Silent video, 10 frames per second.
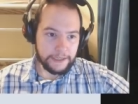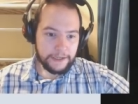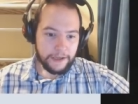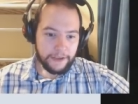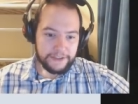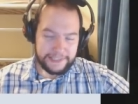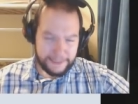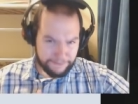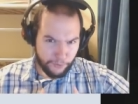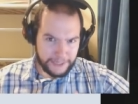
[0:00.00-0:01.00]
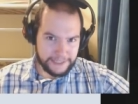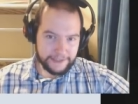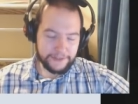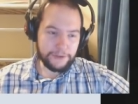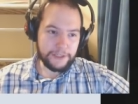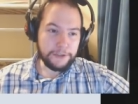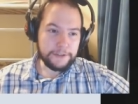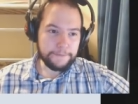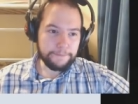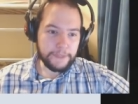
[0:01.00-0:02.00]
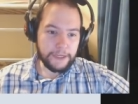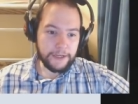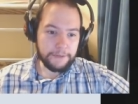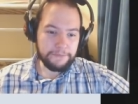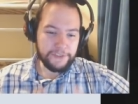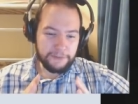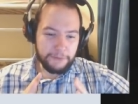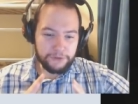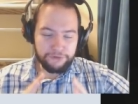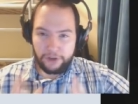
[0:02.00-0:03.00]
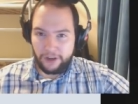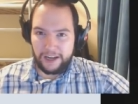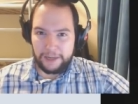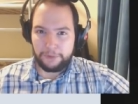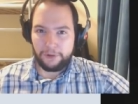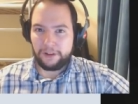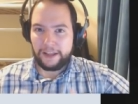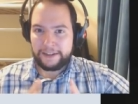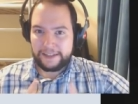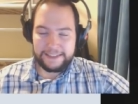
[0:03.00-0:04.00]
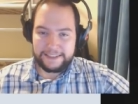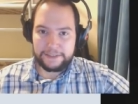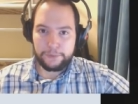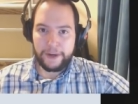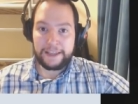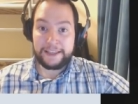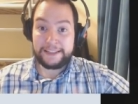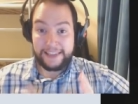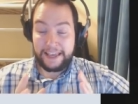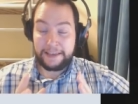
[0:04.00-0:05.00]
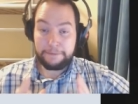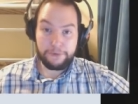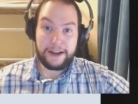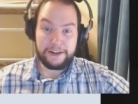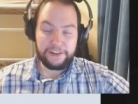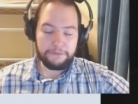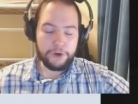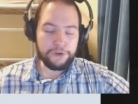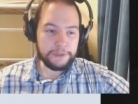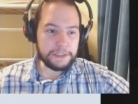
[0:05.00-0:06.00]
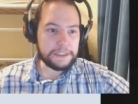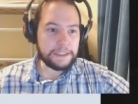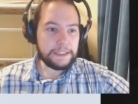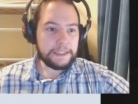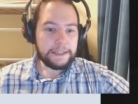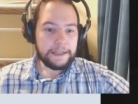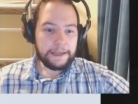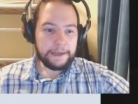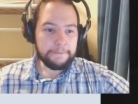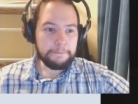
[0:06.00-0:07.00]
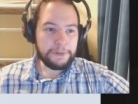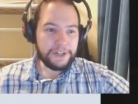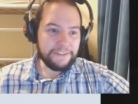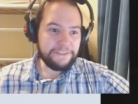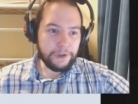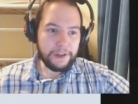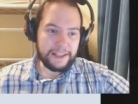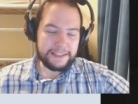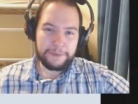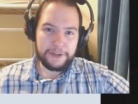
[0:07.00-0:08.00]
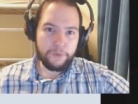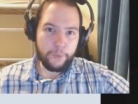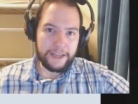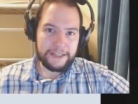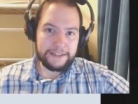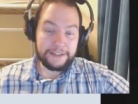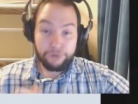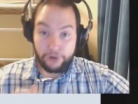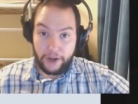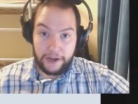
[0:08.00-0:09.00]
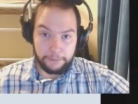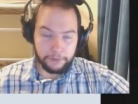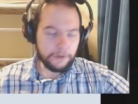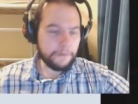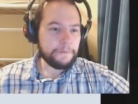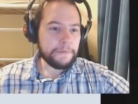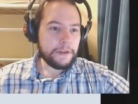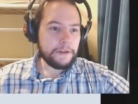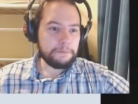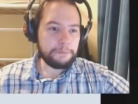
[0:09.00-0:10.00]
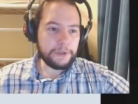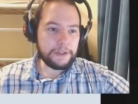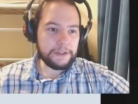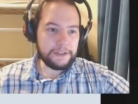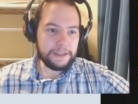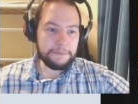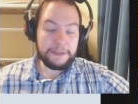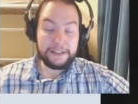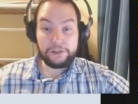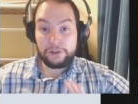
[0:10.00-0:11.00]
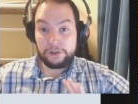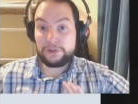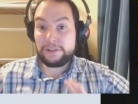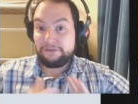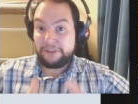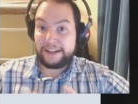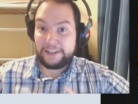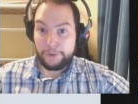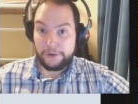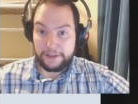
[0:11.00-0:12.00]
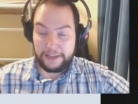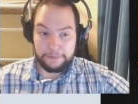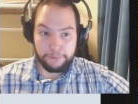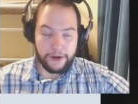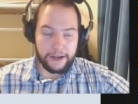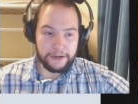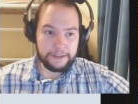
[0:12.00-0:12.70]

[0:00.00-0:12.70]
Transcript: There's several ways to do this. Um, the most reliable and easiest way is King Bran at the moment, um, but I feel that like that's a bit of a waste. It's reliable, but it means that you're losing value on King Bran,